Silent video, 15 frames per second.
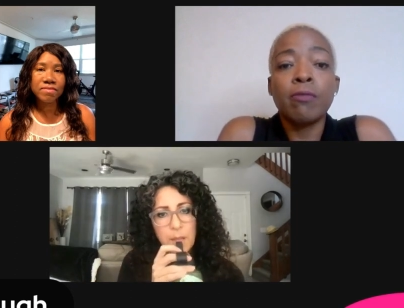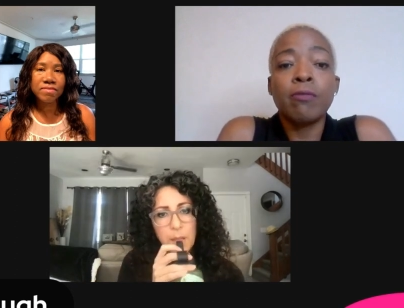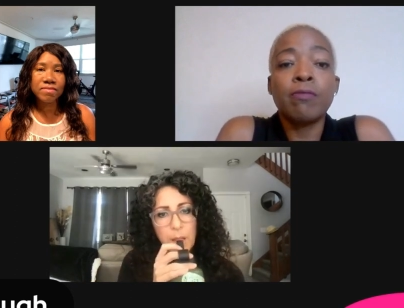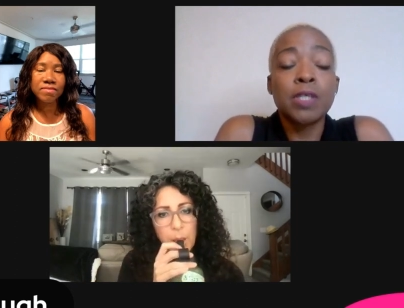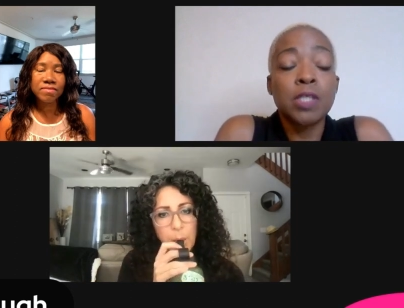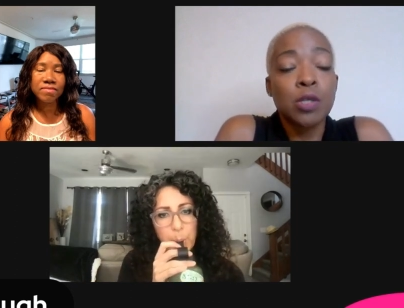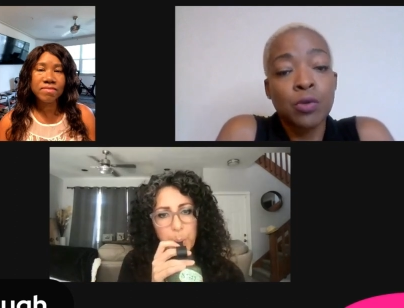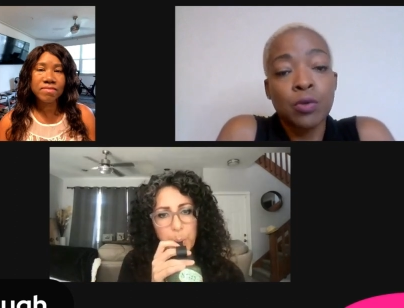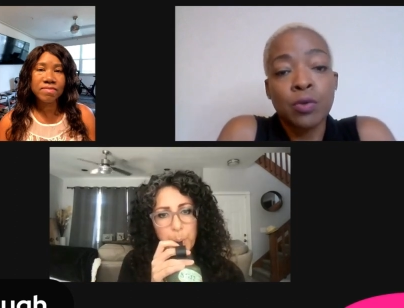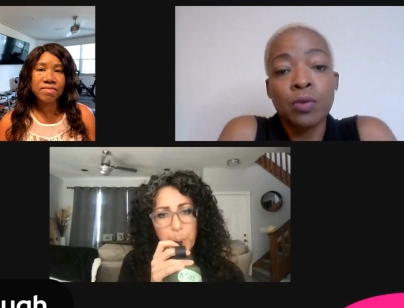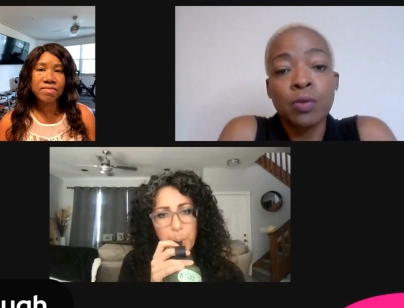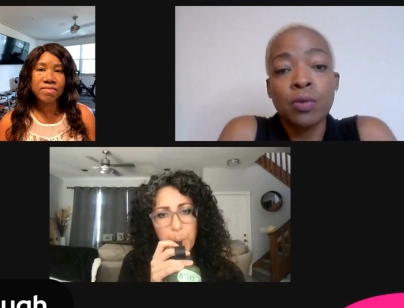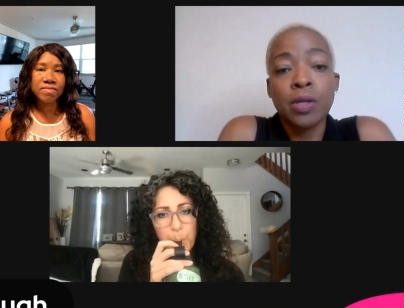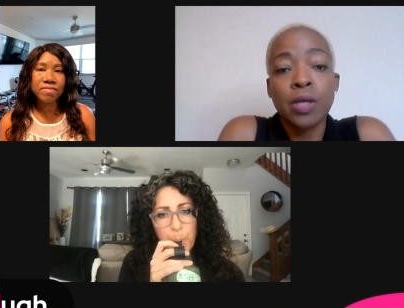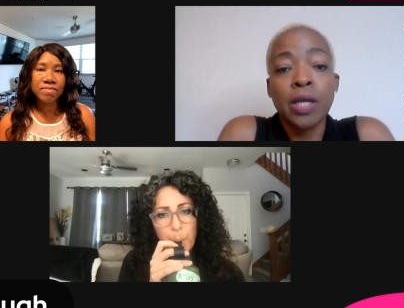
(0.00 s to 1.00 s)

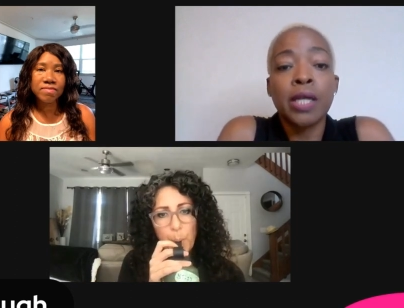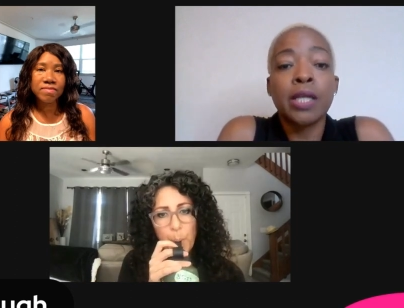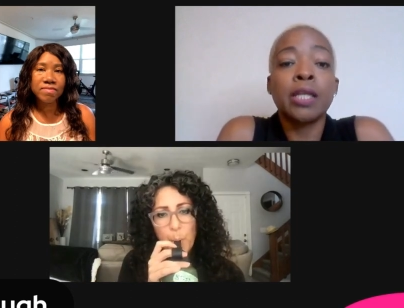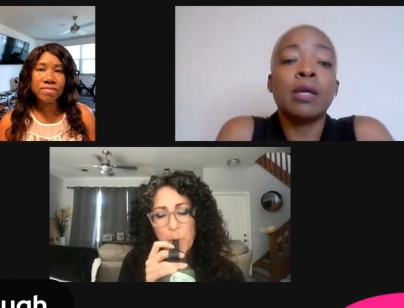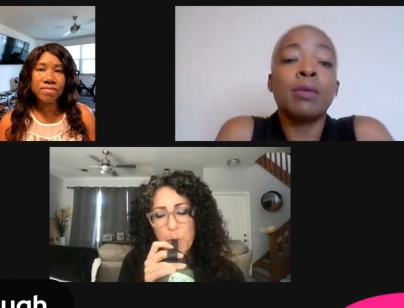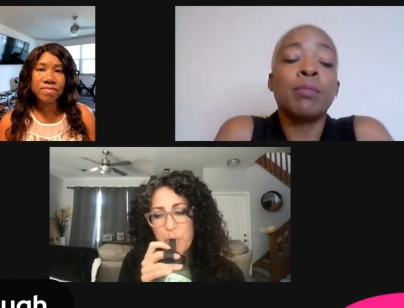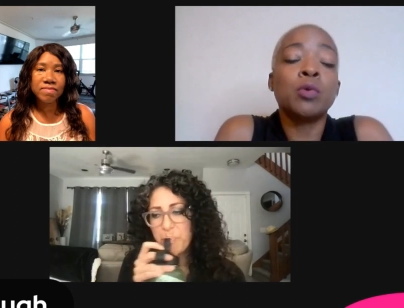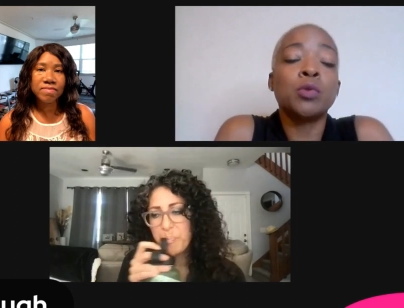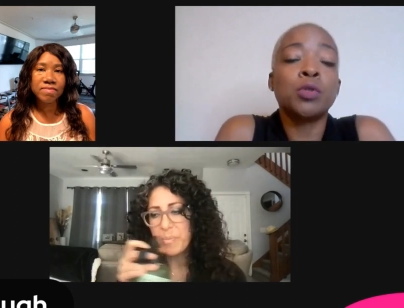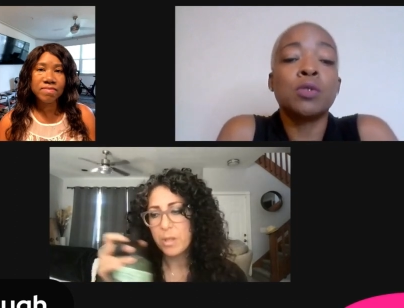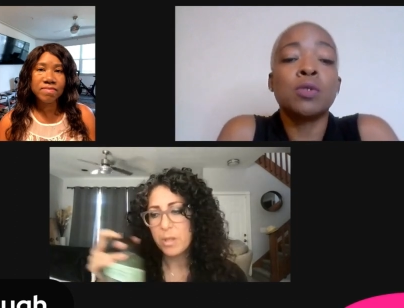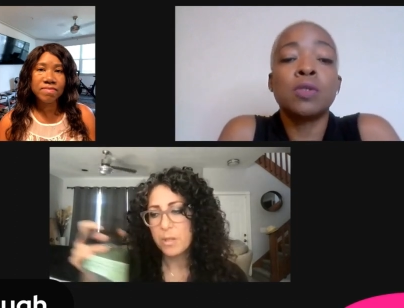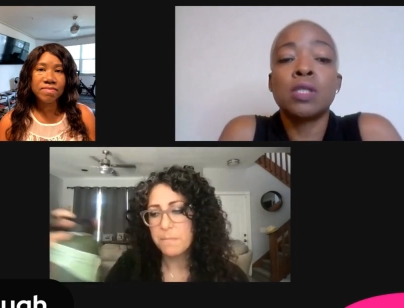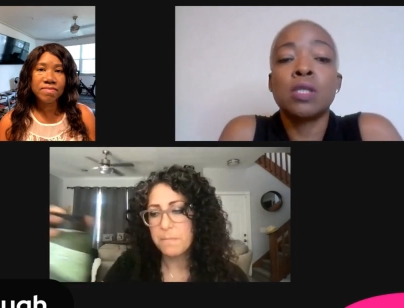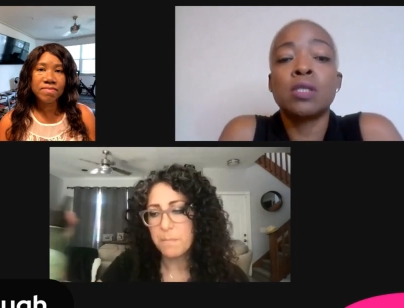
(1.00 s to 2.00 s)
Speaker 1: physical, and the emotional
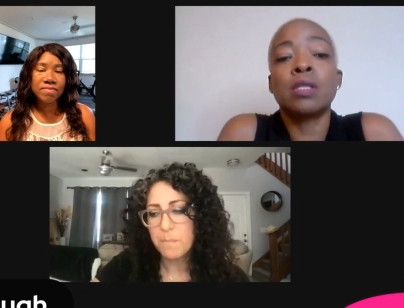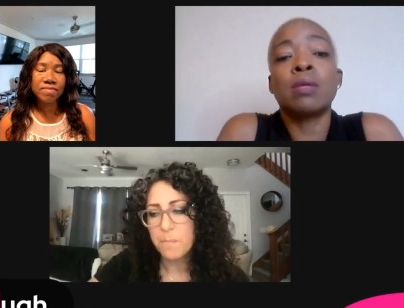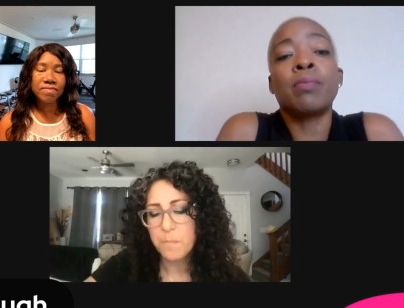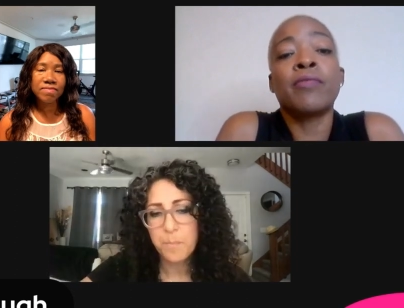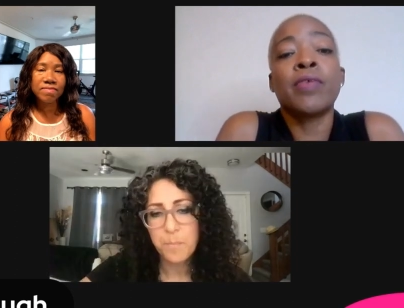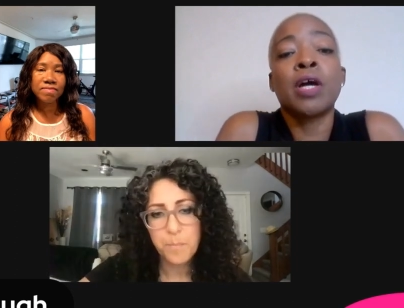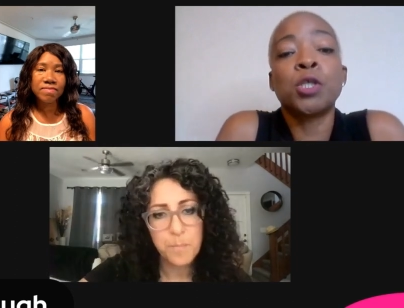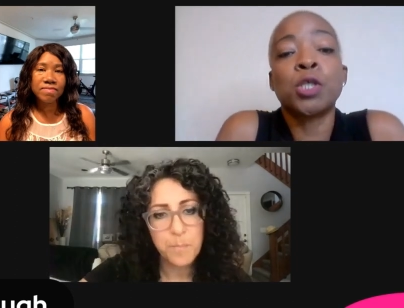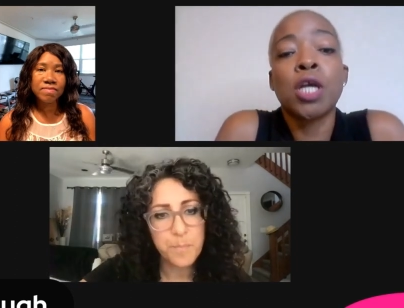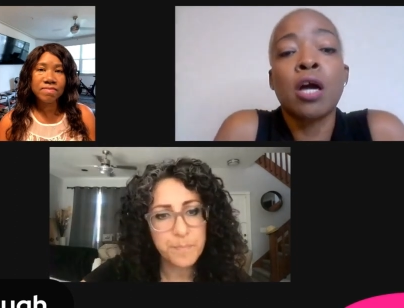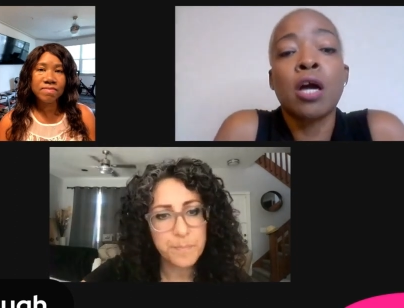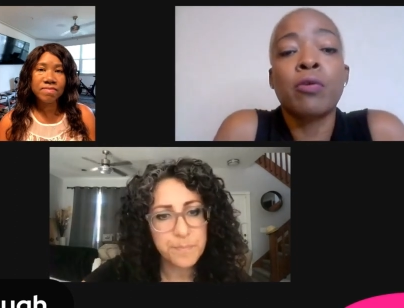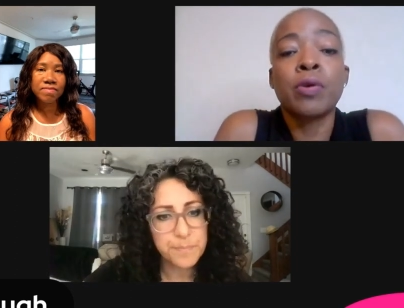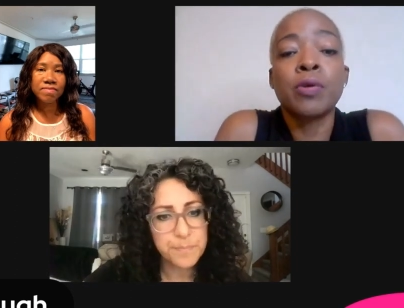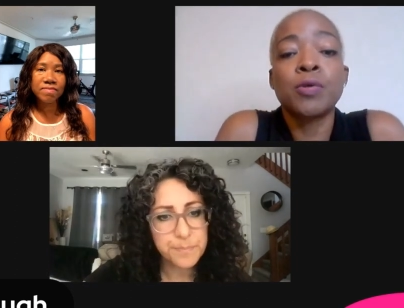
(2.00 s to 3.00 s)
system of our
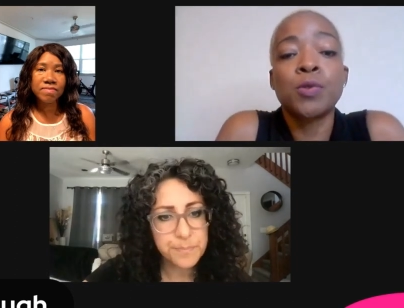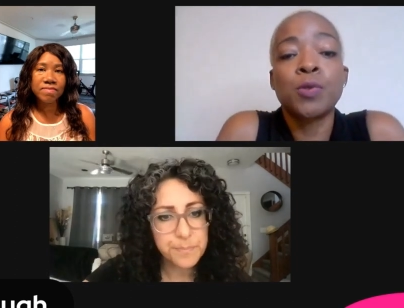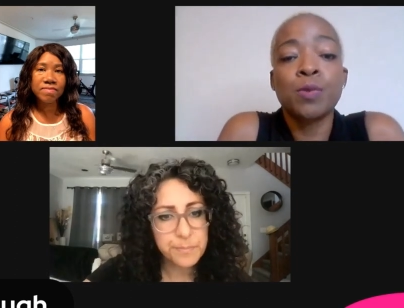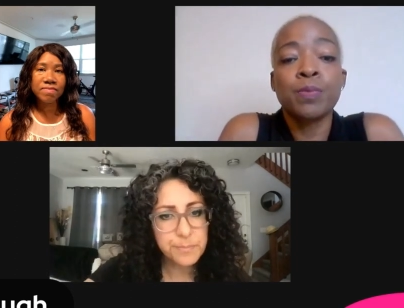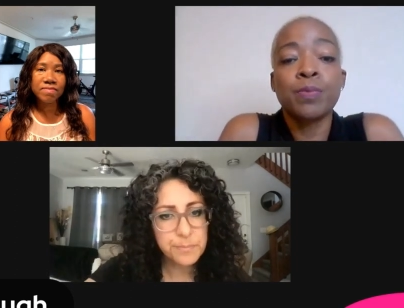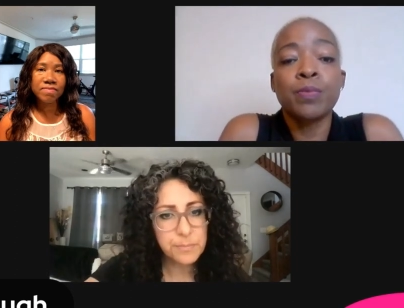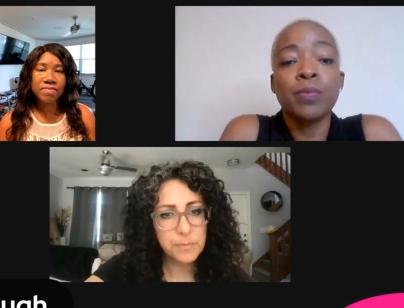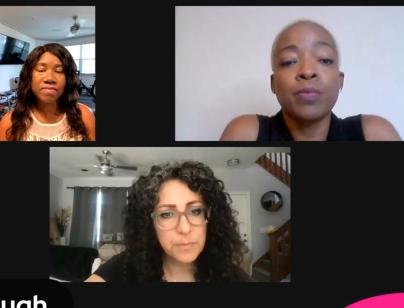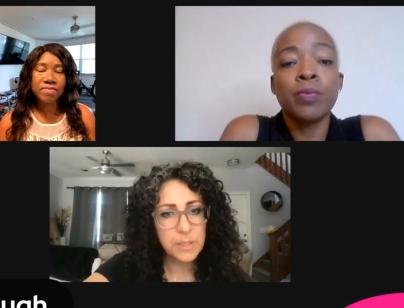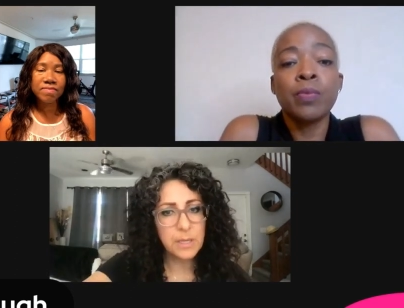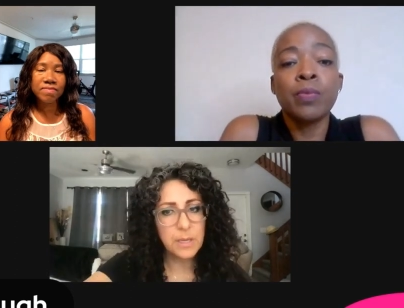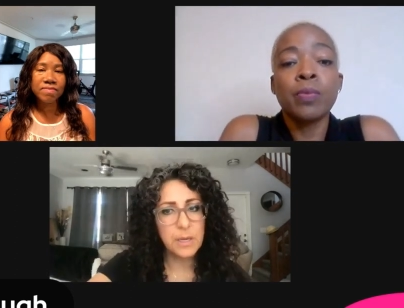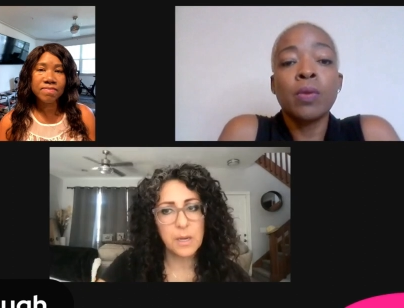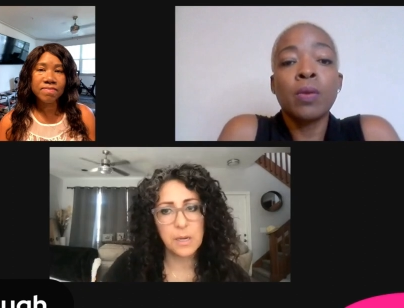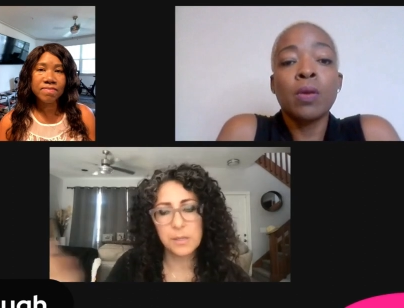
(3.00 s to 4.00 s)
chakras.
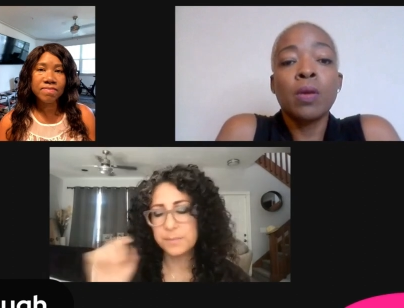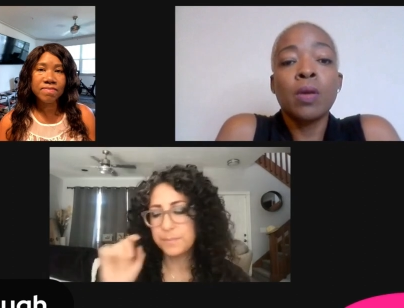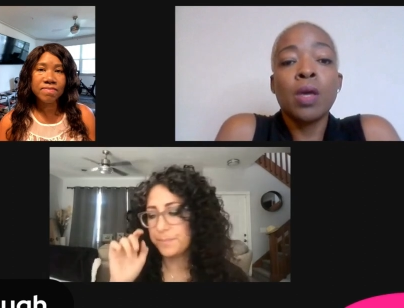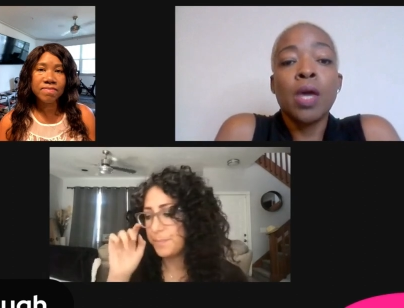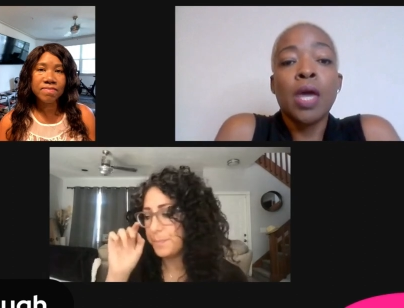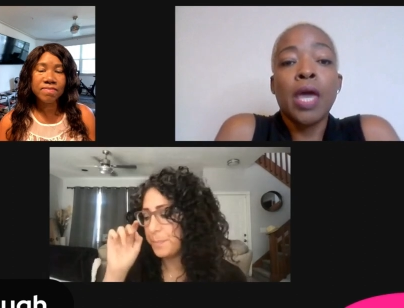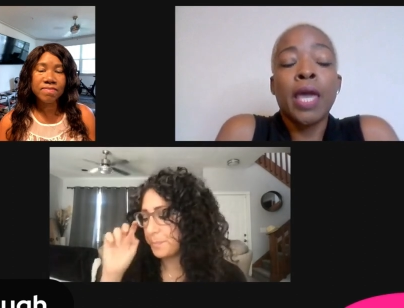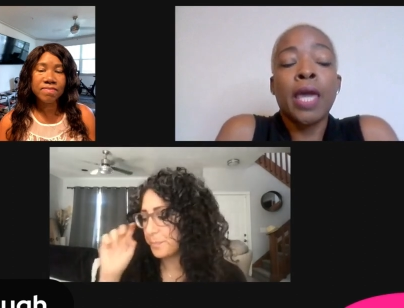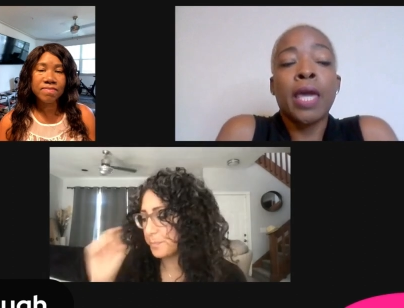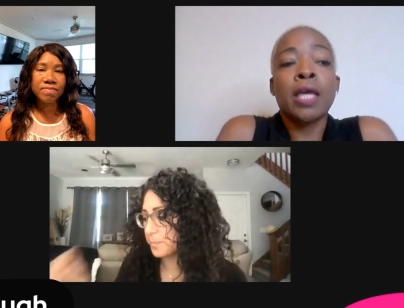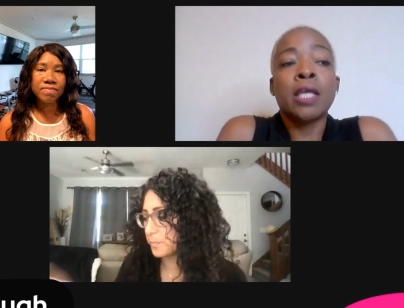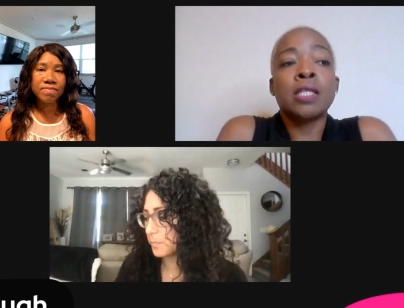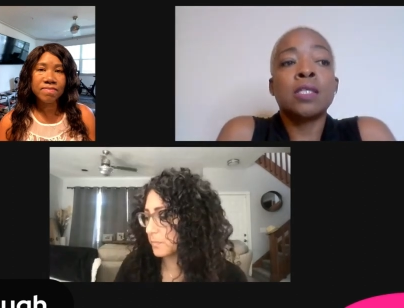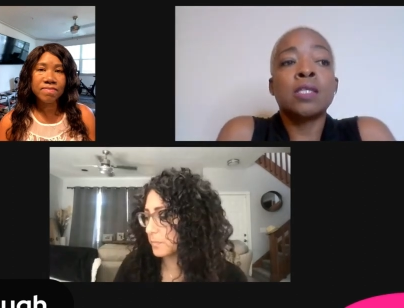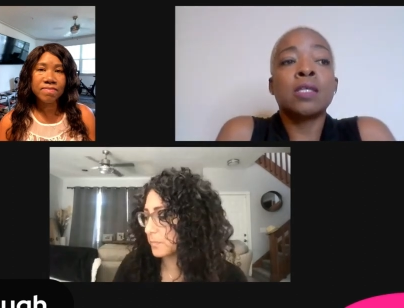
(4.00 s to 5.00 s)

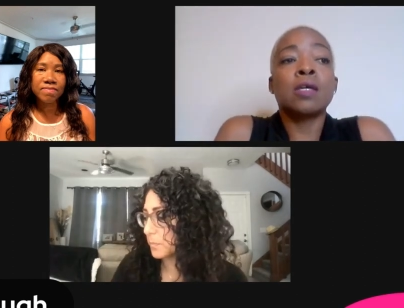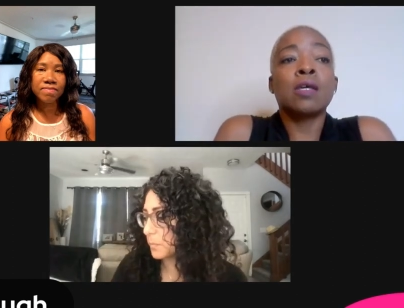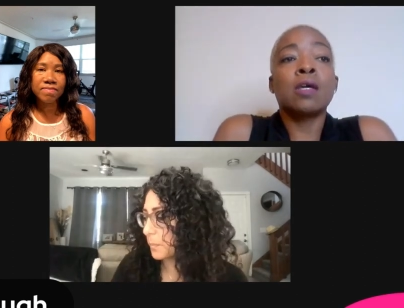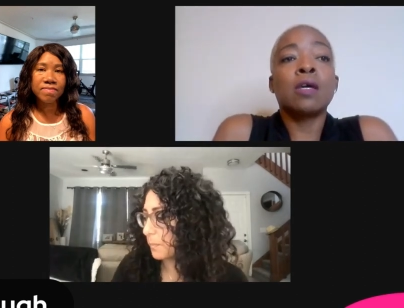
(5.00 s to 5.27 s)
And